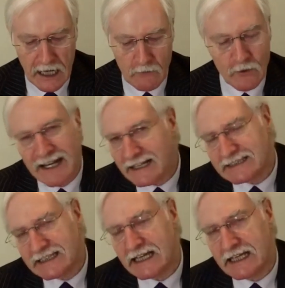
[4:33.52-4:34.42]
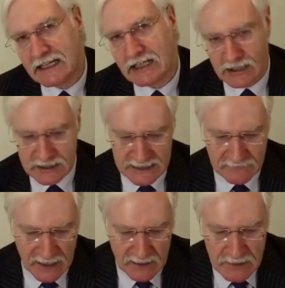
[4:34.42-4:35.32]
And when I say
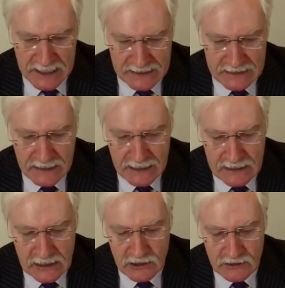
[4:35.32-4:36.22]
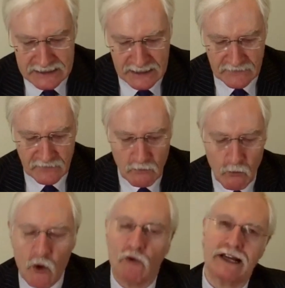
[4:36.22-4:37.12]
inclusive, I mean inclusive,
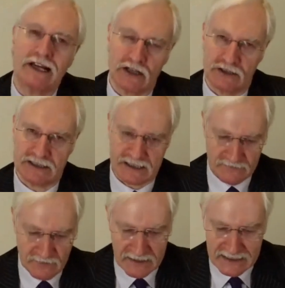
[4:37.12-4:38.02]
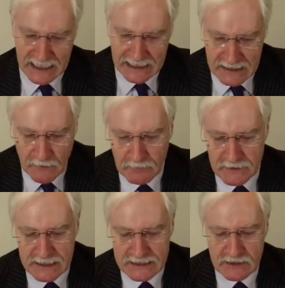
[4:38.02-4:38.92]
more inclusive than
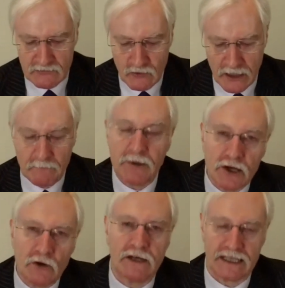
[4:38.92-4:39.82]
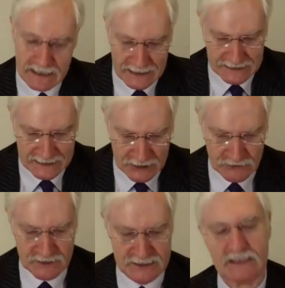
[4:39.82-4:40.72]
companies run purely in the
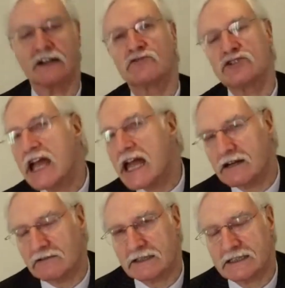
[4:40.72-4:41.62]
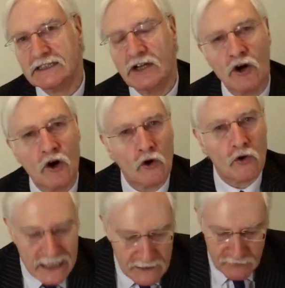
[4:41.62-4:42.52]
interests of shareholders,
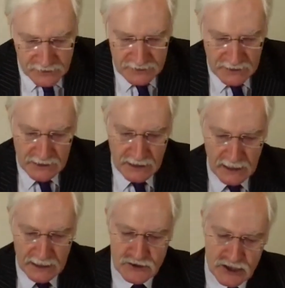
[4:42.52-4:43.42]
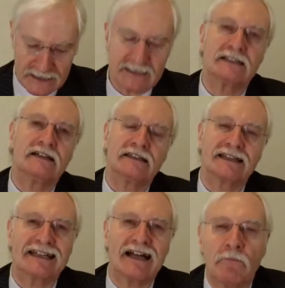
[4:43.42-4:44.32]
or even just
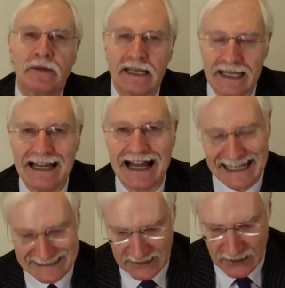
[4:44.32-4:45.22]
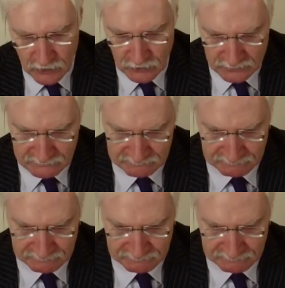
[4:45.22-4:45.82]
the company as a whole.